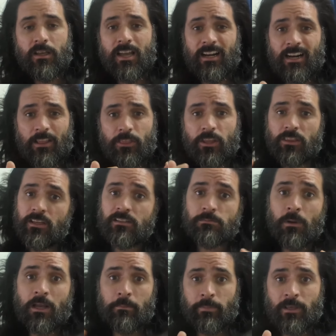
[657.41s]
And I think these
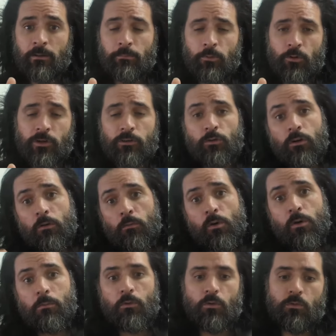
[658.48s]
might be important. Or,
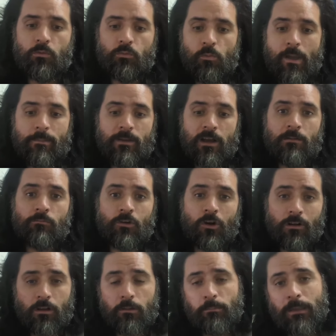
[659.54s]
well, maybe I'm wrong.